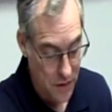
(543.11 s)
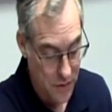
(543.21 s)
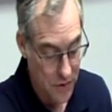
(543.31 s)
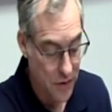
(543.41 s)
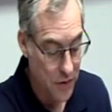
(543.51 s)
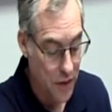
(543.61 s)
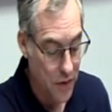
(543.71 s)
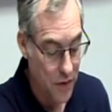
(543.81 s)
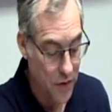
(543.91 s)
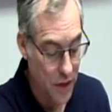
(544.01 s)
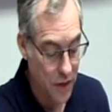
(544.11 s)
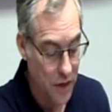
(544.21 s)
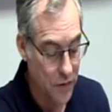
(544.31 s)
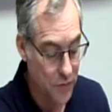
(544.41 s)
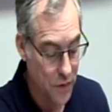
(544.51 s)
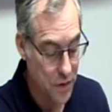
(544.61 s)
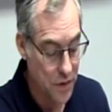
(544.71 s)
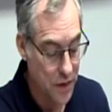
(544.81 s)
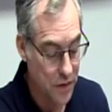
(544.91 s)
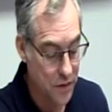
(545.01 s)
He says, there in, ver,
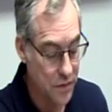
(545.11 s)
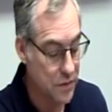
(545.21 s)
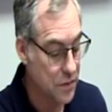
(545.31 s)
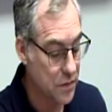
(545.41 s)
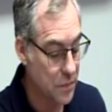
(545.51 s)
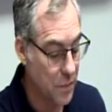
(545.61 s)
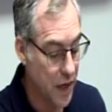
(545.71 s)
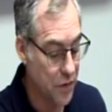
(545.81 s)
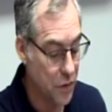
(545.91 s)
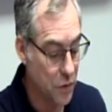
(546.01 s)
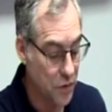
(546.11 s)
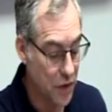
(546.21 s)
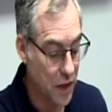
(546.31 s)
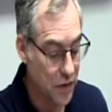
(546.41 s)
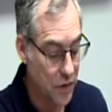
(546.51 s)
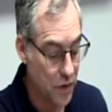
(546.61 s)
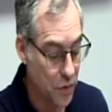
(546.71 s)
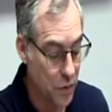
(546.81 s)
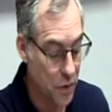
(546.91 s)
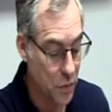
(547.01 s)
in Matthew 6,
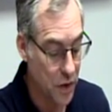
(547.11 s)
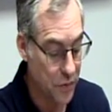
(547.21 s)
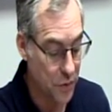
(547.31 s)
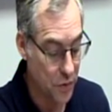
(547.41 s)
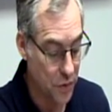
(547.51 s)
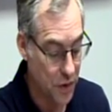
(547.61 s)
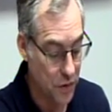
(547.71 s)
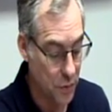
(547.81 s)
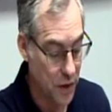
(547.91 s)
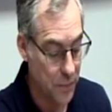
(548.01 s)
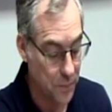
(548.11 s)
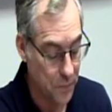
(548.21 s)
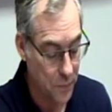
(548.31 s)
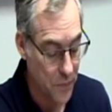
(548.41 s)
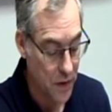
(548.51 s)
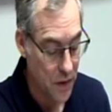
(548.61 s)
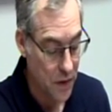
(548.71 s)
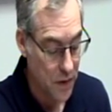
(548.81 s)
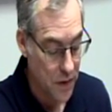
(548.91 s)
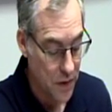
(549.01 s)
31 through 33.
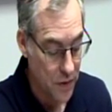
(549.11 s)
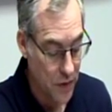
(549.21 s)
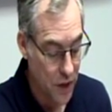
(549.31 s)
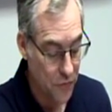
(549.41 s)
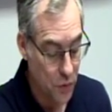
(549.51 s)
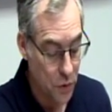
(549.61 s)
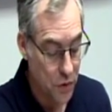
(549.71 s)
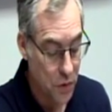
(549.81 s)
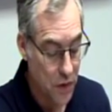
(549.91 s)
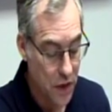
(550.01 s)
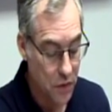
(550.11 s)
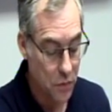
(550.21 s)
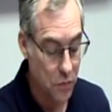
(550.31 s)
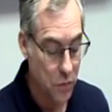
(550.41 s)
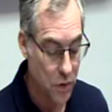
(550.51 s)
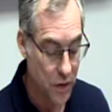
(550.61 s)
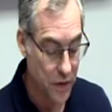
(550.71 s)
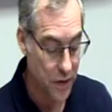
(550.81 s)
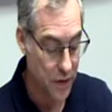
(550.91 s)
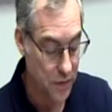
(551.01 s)
Therefore, do not
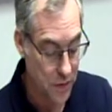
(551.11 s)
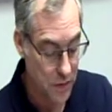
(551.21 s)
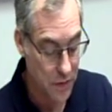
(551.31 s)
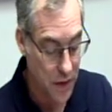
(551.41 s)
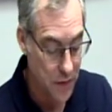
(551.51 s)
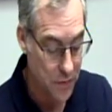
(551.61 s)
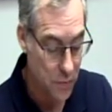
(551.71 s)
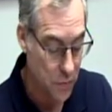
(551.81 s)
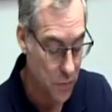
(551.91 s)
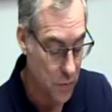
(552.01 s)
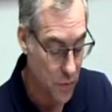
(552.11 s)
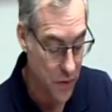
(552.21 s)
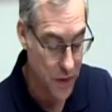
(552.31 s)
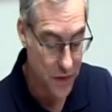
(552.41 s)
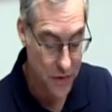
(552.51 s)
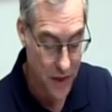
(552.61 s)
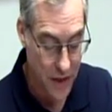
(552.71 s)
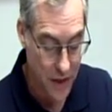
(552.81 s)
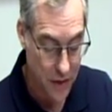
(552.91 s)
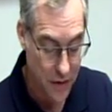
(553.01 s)
worry, do not worry,
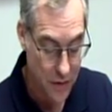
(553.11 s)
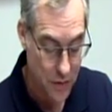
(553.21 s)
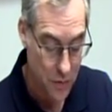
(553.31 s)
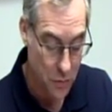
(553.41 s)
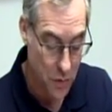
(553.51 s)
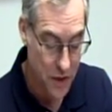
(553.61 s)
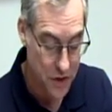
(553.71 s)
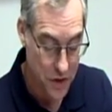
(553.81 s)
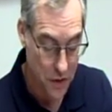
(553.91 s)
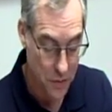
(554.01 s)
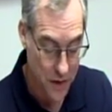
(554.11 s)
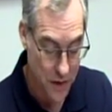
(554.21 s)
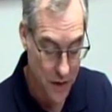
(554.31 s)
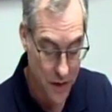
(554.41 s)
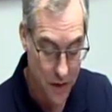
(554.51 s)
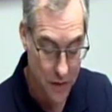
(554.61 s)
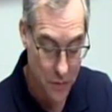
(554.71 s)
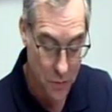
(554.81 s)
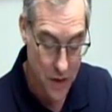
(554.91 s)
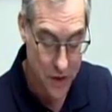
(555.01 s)
saying, What shall we eat,
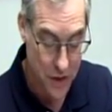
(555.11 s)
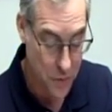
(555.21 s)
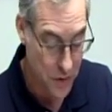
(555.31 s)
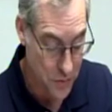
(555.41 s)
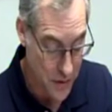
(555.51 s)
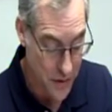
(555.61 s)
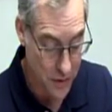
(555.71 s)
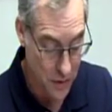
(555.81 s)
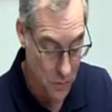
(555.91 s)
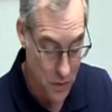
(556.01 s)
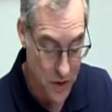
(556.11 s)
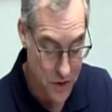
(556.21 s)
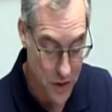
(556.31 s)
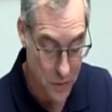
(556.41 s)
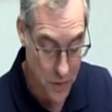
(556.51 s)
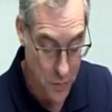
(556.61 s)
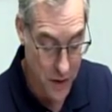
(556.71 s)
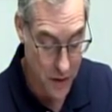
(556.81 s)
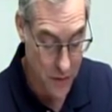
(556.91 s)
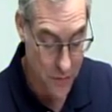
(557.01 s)
and what shall we drink, or what shall we
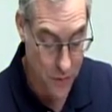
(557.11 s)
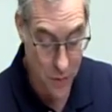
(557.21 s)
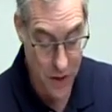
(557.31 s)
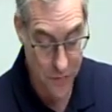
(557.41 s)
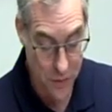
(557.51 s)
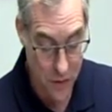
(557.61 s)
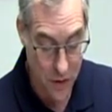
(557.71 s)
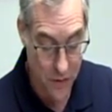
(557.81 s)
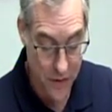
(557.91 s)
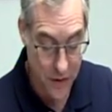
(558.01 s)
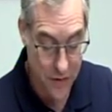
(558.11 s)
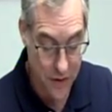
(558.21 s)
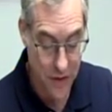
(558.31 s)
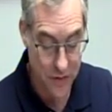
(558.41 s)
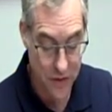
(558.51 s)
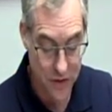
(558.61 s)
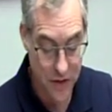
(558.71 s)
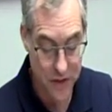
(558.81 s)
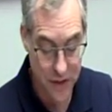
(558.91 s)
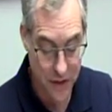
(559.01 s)
wear? For after all these things the
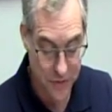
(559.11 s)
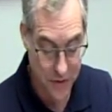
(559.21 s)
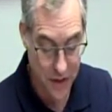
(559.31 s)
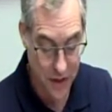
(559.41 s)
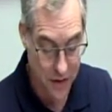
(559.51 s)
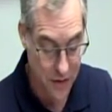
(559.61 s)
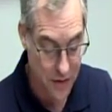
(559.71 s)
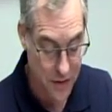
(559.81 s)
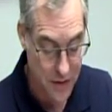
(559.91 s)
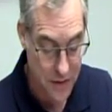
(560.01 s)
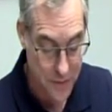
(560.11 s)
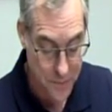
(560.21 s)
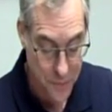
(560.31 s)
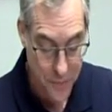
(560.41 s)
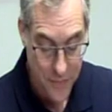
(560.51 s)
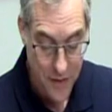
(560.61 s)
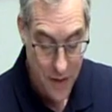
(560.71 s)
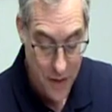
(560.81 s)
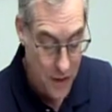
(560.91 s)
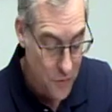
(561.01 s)
Gentiles seek.
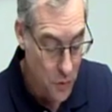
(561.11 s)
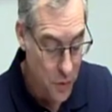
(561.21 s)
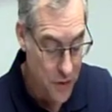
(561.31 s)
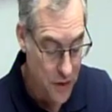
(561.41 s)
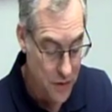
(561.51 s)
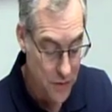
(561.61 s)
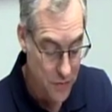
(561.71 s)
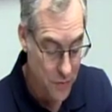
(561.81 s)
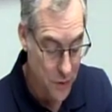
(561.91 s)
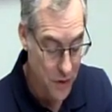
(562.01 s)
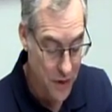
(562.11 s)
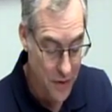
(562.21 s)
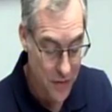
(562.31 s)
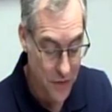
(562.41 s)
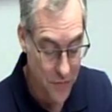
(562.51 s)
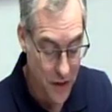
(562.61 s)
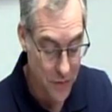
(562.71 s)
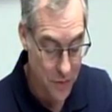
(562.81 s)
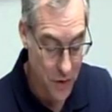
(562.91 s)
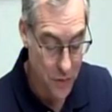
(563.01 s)
For the for your heavenly
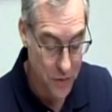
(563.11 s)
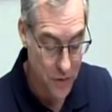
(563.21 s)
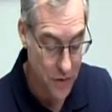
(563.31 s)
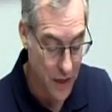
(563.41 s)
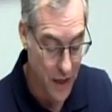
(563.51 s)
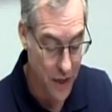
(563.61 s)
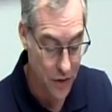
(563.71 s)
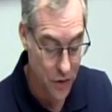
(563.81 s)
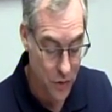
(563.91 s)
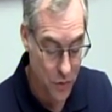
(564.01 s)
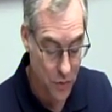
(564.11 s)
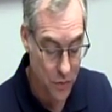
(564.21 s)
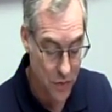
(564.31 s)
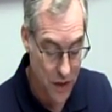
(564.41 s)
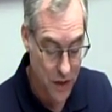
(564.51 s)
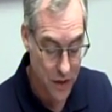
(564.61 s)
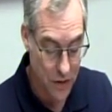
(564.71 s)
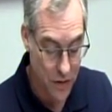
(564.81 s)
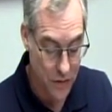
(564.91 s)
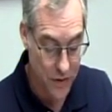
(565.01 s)
Father knows that you need
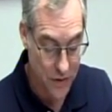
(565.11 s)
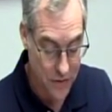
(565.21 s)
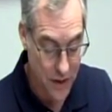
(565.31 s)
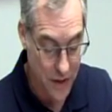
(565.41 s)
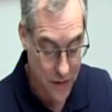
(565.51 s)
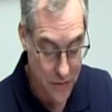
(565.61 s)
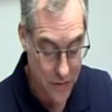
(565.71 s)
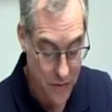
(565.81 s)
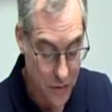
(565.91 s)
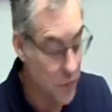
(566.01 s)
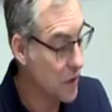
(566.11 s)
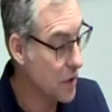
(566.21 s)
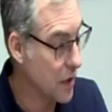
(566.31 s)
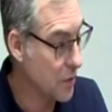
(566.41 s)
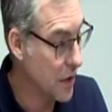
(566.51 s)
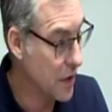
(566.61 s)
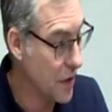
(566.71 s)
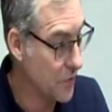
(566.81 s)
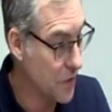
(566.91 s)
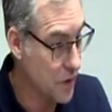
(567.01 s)
all these things. So we can take great
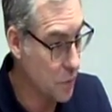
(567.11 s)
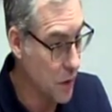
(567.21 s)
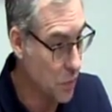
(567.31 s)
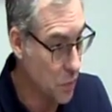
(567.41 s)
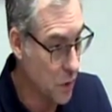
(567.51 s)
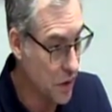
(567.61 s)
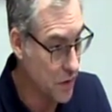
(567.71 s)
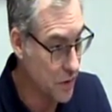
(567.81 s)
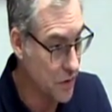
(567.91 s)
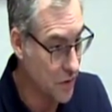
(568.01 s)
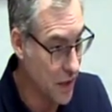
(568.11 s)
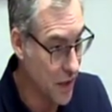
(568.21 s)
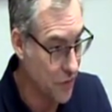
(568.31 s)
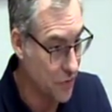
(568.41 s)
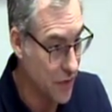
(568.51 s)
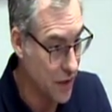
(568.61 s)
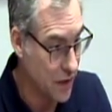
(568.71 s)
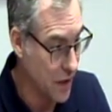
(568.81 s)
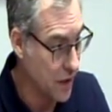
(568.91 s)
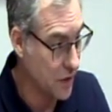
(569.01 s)
confidence while we're walking this life that
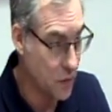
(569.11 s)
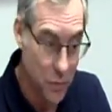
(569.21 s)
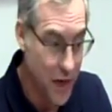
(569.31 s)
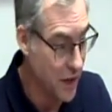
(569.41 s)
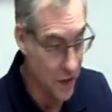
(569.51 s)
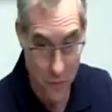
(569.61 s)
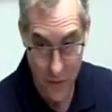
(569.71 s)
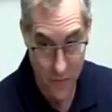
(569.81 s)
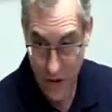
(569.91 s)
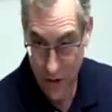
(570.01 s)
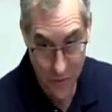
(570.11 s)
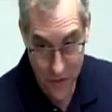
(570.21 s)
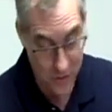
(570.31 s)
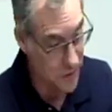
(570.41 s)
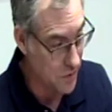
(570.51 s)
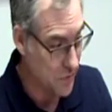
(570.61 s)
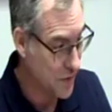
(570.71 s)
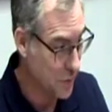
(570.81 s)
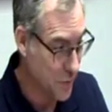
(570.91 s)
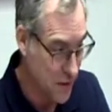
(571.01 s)
God is aware that we're very physical.
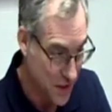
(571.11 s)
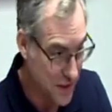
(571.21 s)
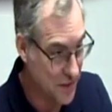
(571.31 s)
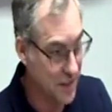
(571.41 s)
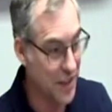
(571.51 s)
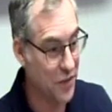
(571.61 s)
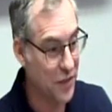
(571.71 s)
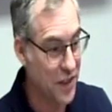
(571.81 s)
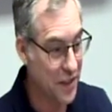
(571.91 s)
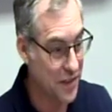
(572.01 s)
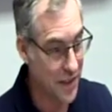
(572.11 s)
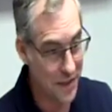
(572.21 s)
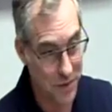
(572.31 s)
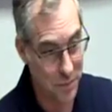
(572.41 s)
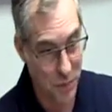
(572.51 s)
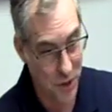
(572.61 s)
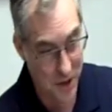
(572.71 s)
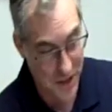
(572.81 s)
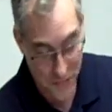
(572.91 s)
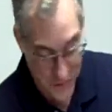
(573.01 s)
We need stuff. It's like the
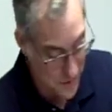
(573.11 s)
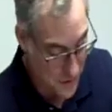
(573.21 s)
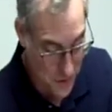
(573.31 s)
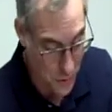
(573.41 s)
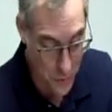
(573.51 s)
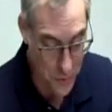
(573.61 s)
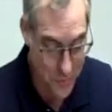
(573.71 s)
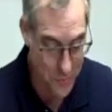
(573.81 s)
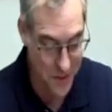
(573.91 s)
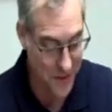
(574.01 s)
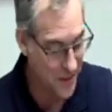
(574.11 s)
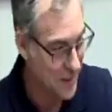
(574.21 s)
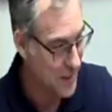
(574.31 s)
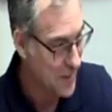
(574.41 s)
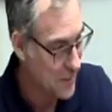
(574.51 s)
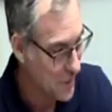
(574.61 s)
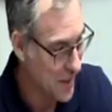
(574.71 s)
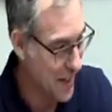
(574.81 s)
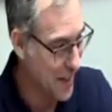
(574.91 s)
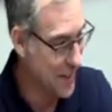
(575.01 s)
bargain I found at Kohl's where
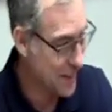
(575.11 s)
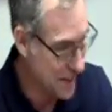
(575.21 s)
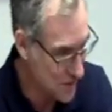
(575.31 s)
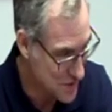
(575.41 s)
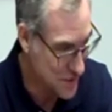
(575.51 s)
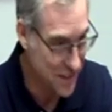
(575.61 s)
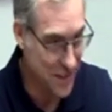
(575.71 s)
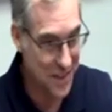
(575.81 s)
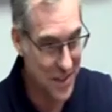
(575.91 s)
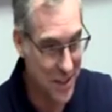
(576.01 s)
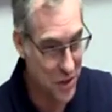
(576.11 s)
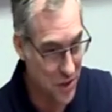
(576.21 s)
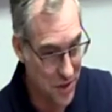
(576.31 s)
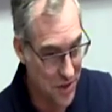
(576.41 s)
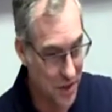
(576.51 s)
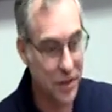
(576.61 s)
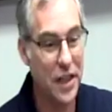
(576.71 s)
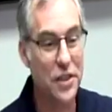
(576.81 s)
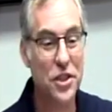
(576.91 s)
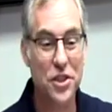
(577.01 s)
they had, like I was telling, the T-shirt, the
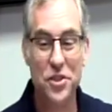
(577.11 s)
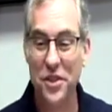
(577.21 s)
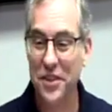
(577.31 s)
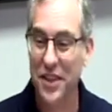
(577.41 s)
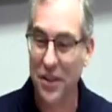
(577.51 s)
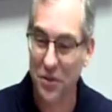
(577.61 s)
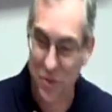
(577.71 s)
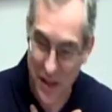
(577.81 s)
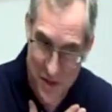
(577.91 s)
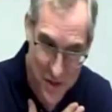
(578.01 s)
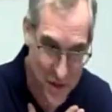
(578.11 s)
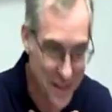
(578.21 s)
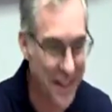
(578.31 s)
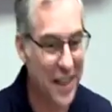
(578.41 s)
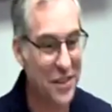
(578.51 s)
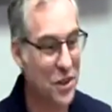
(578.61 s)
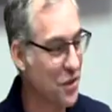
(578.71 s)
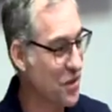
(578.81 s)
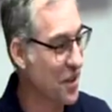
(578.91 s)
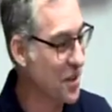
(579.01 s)
not T-shirt, the dress shirt that has the
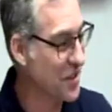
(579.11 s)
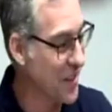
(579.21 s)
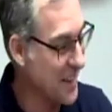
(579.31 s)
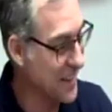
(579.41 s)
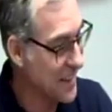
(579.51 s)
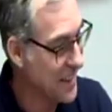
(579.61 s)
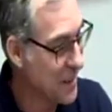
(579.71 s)
sharks on it,